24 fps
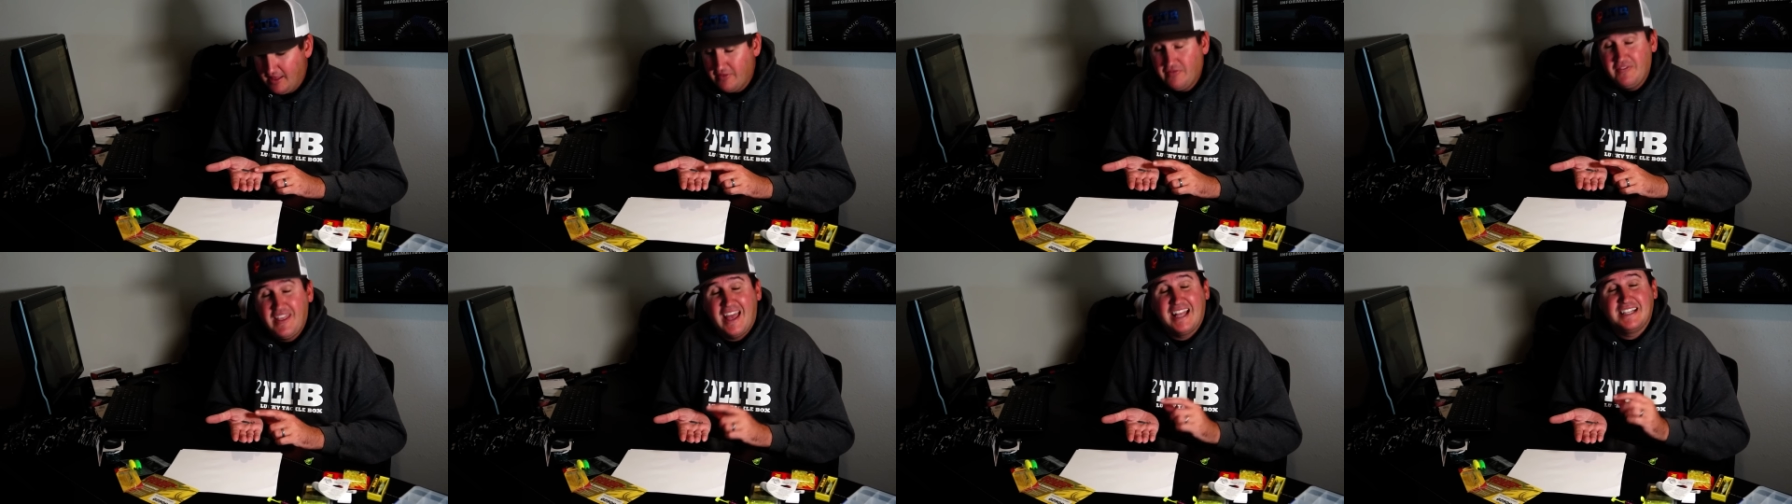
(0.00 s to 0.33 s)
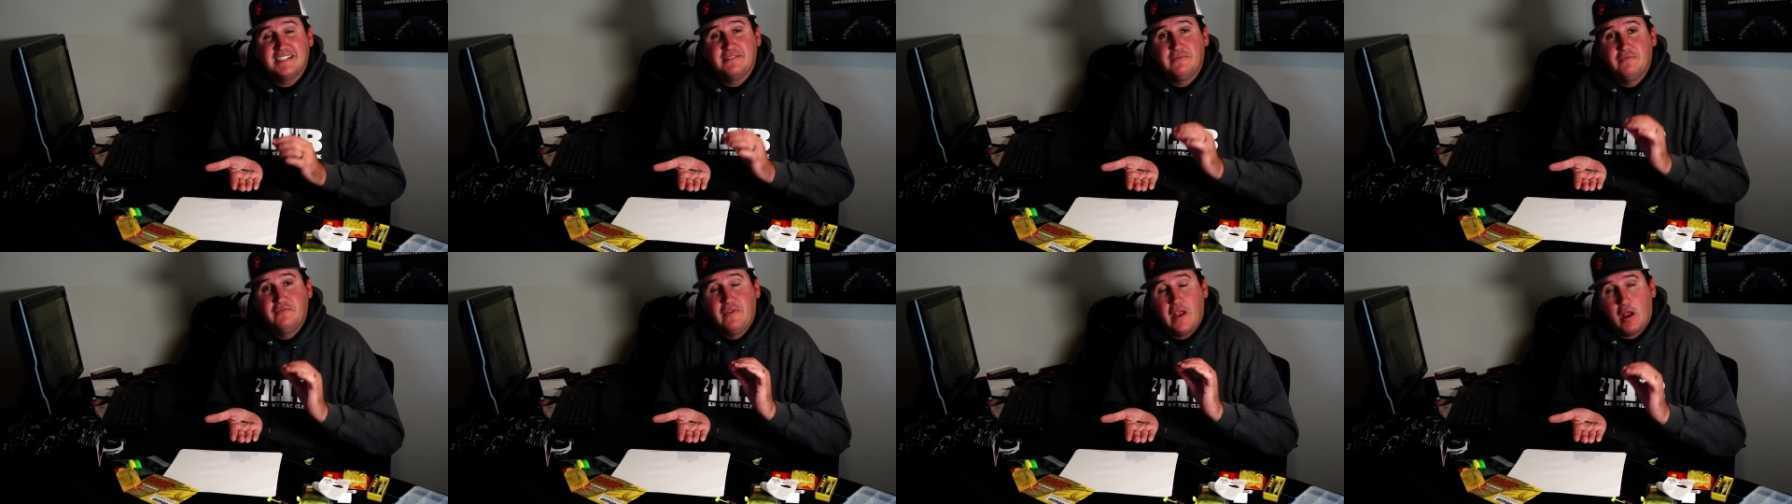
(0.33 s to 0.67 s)

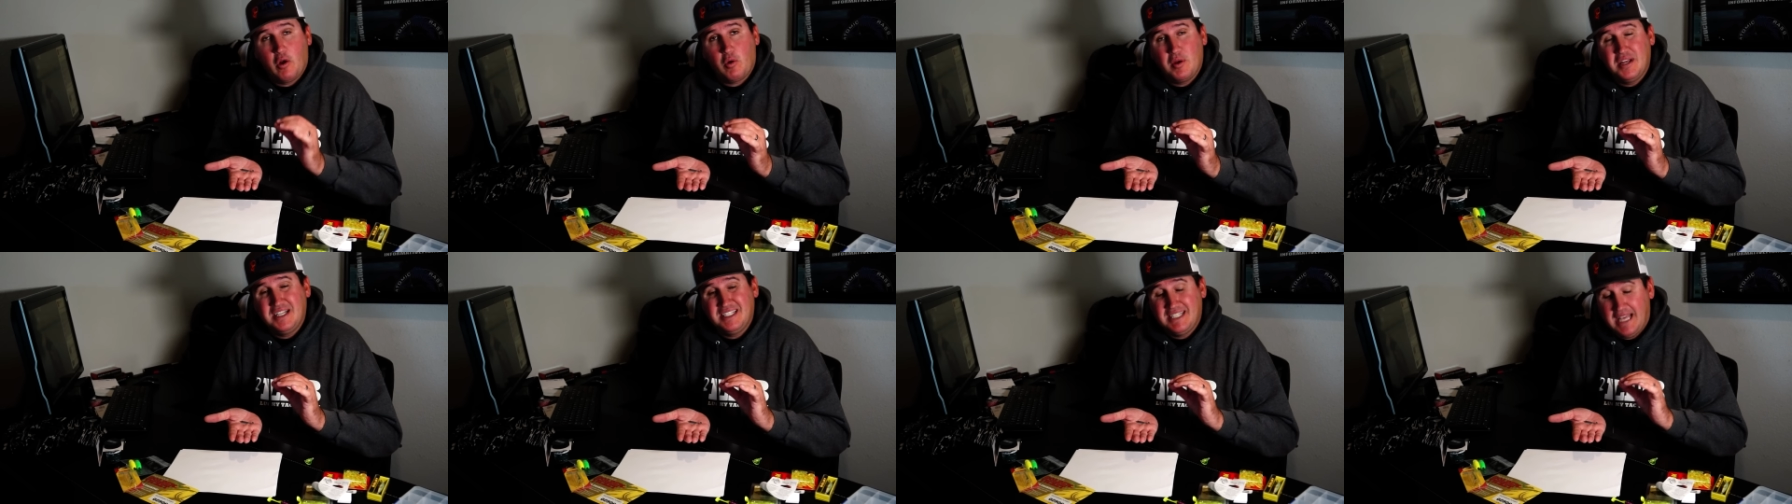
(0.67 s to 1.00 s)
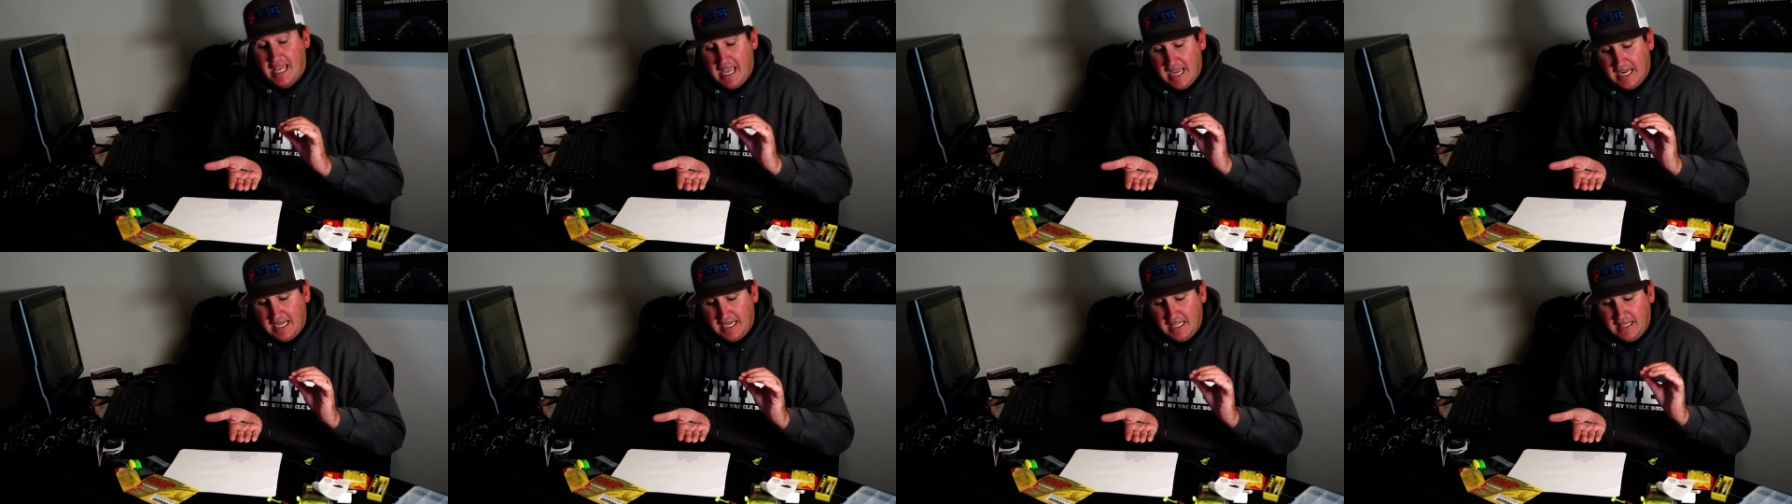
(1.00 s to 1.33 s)
That's very
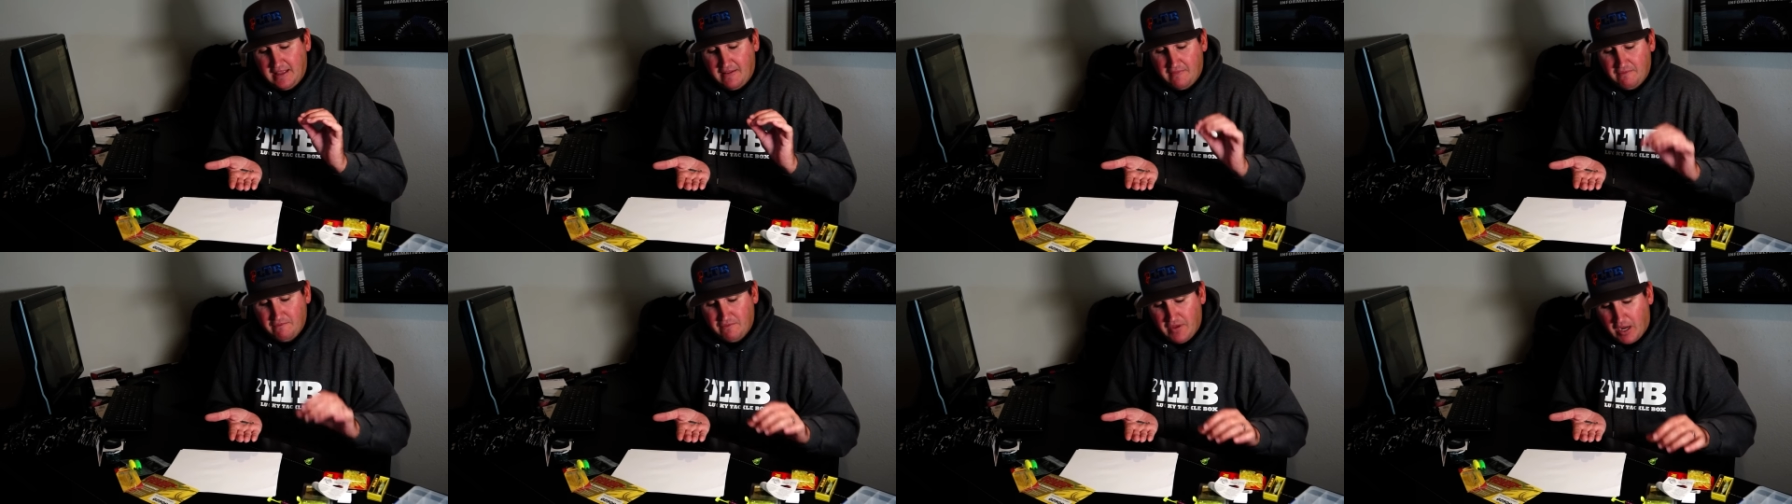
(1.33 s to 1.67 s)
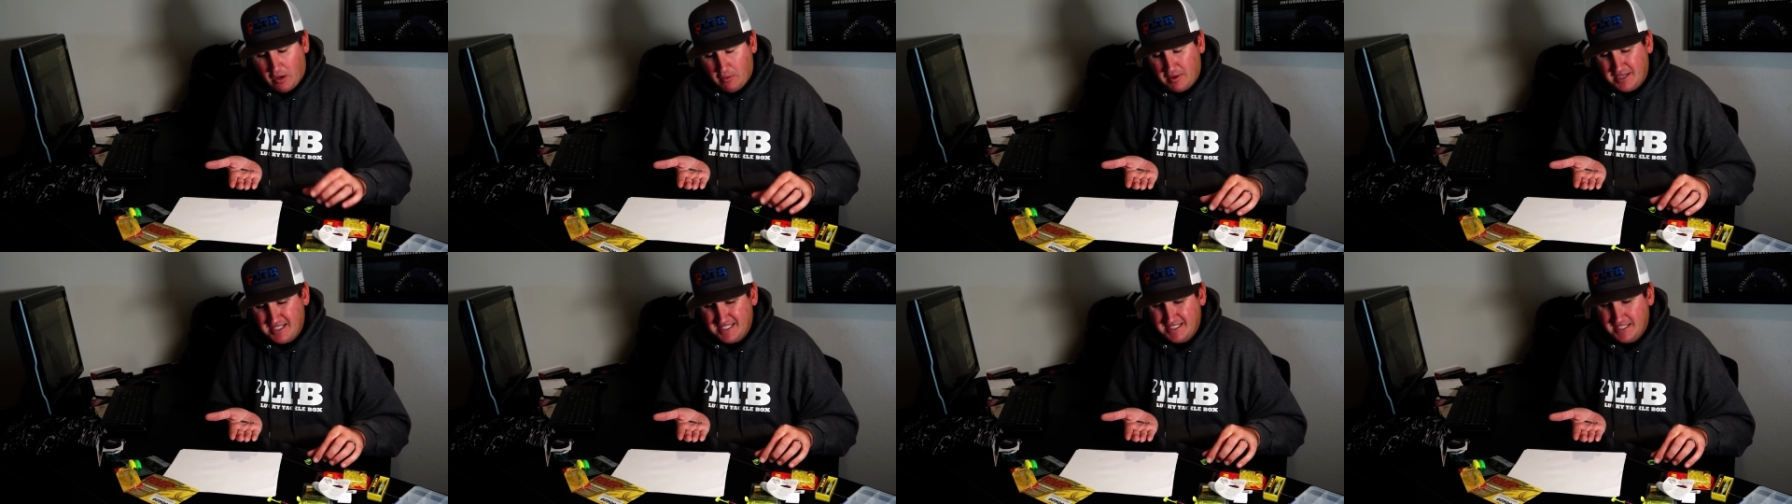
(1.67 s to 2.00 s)
tiny,
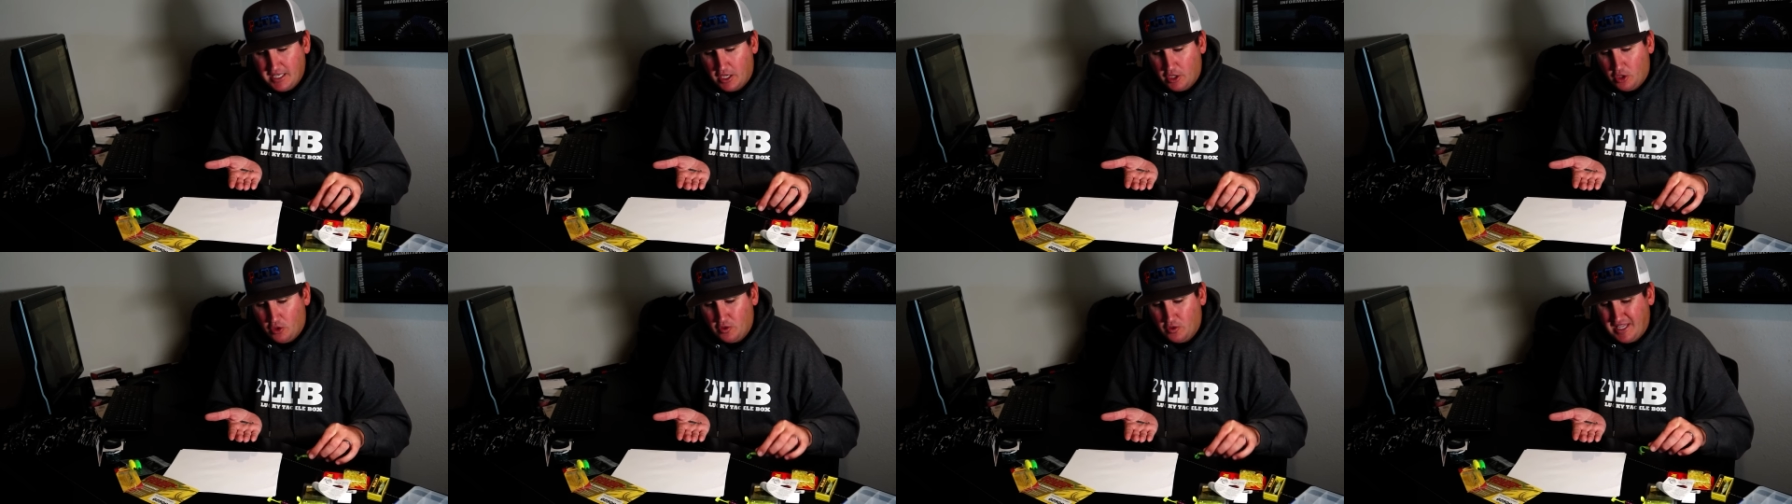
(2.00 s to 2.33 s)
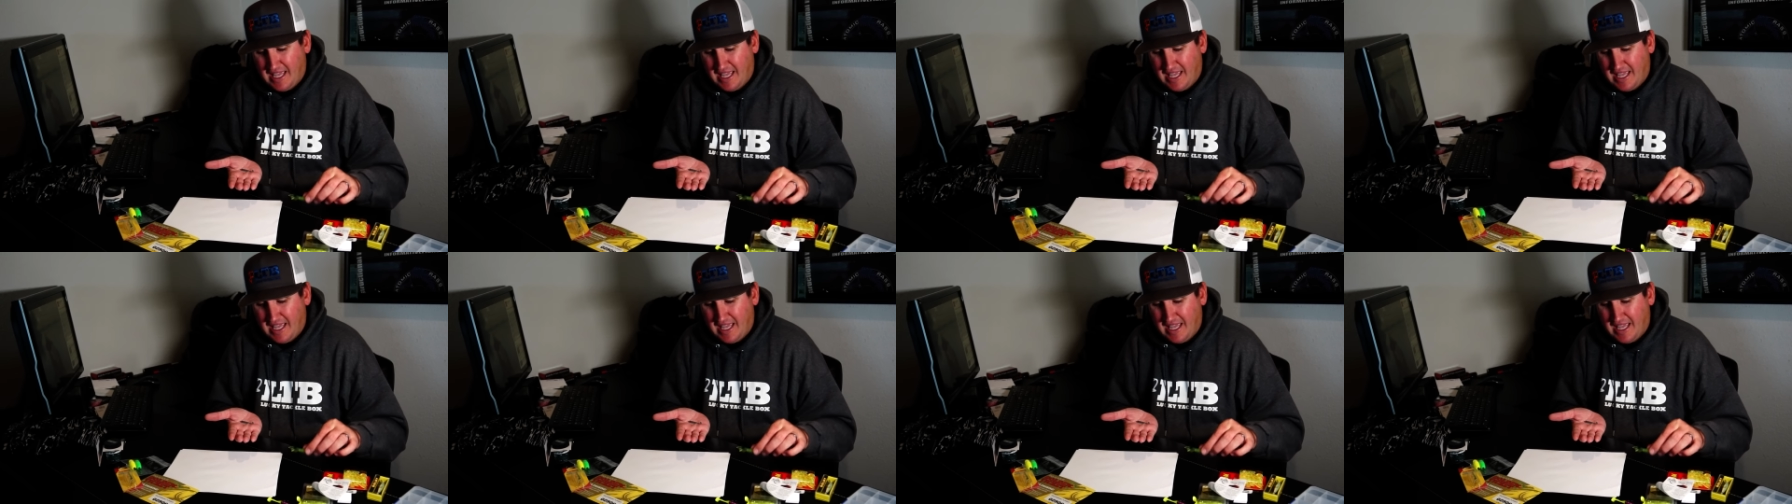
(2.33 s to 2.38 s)
very subtle,